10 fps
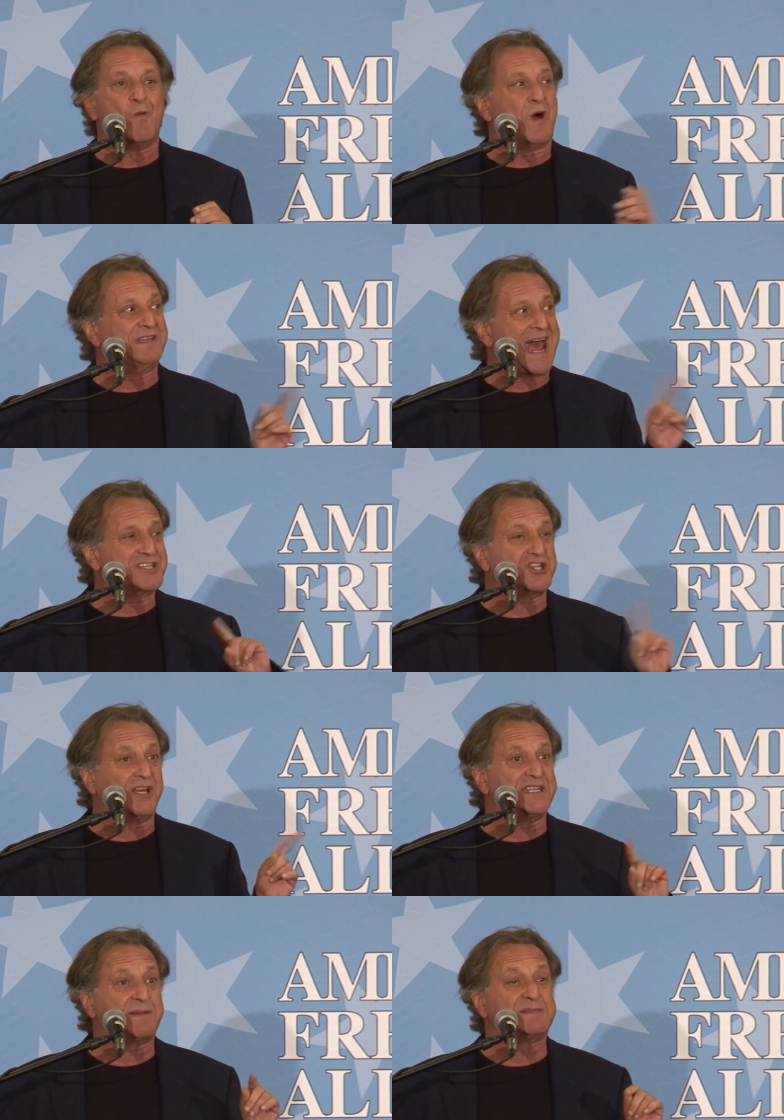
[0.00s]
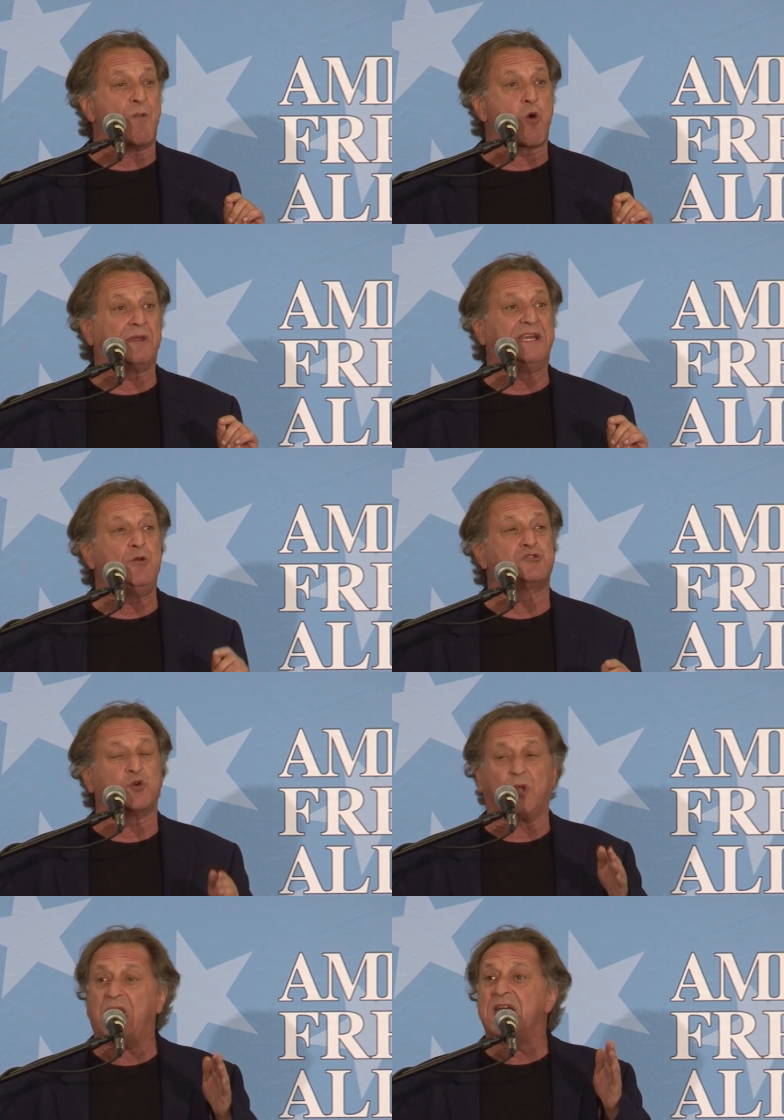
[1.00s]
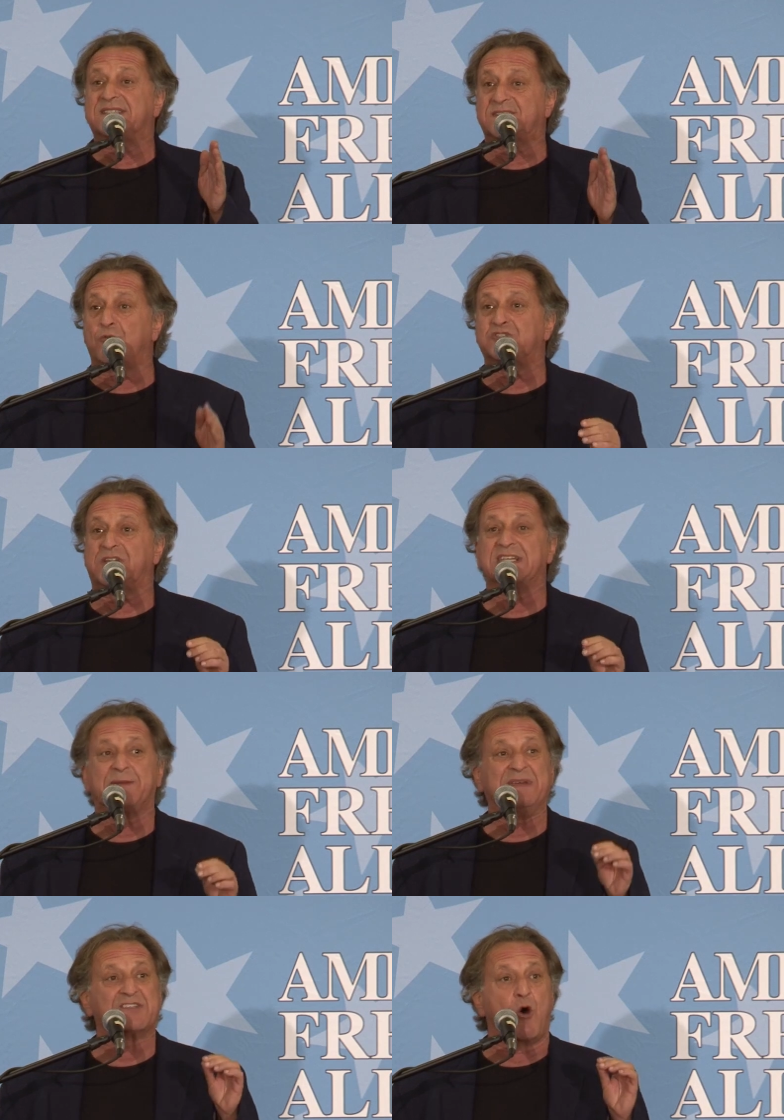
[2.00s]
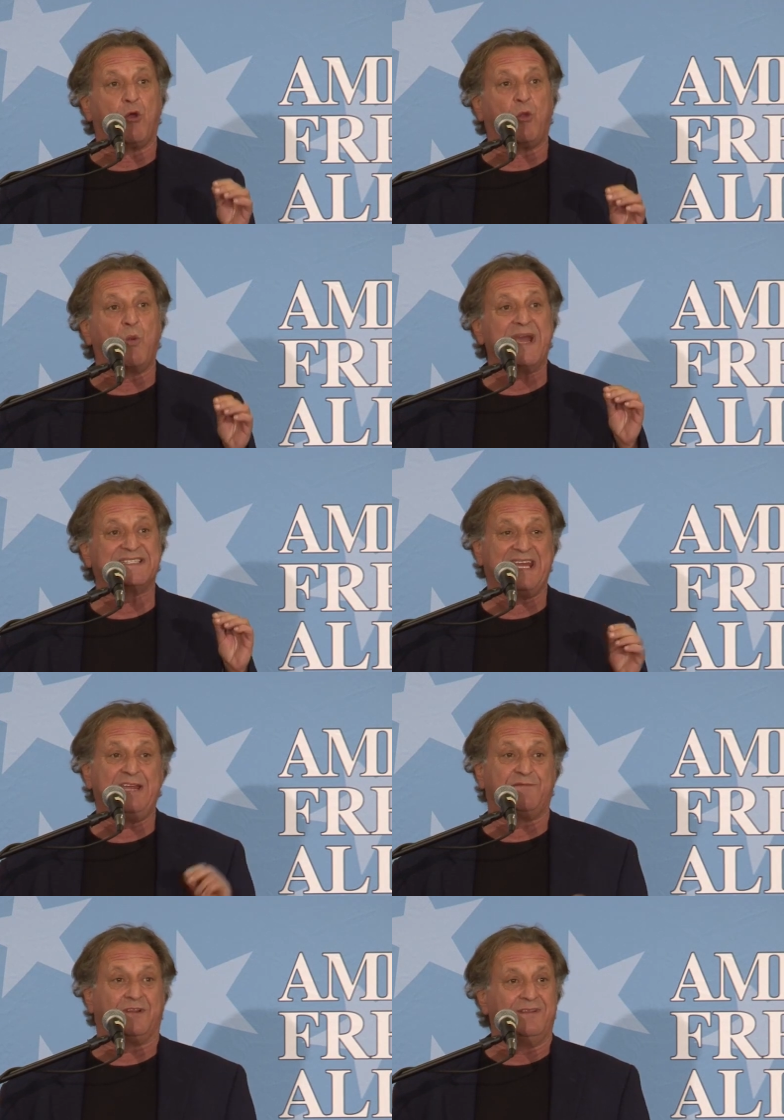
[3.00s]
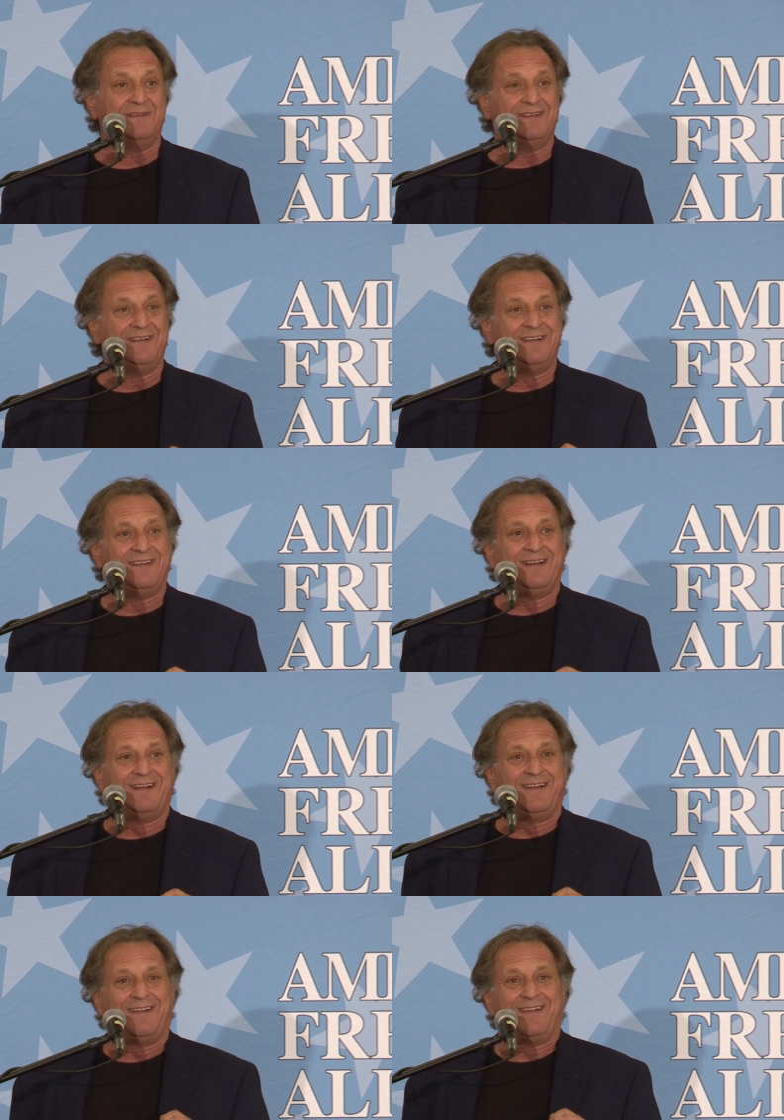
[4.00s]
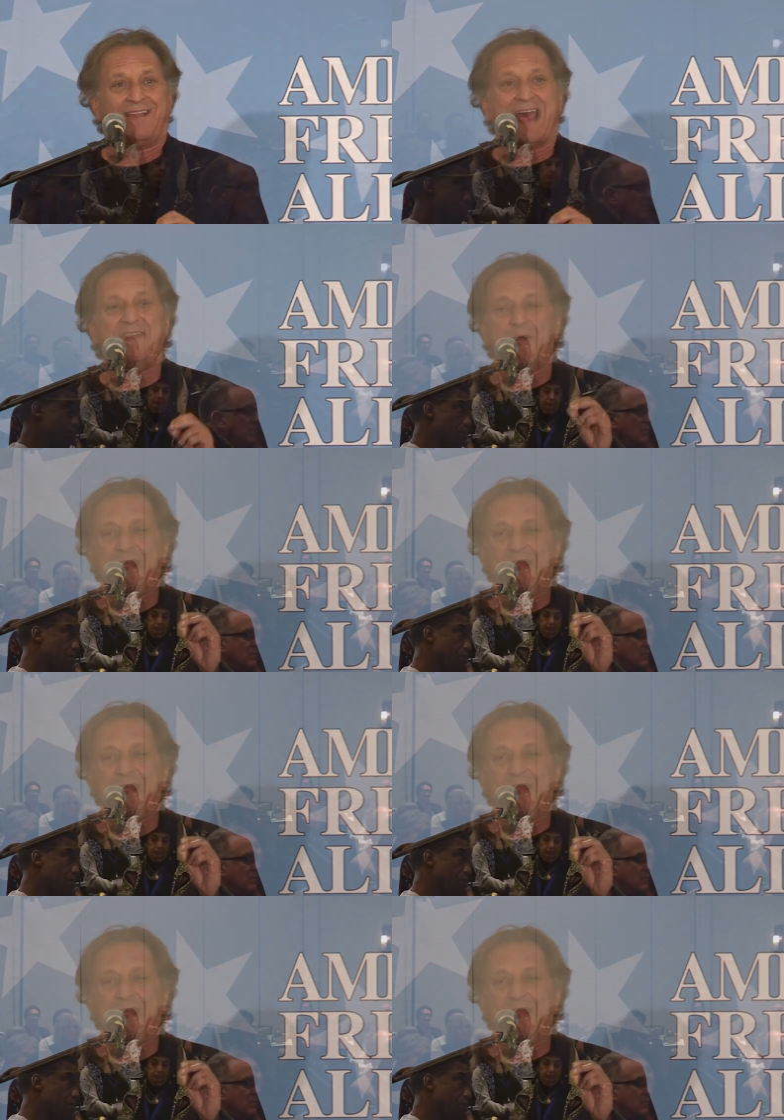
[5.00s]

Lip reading: While nationalism is morally neutral, socialism is always evil. And there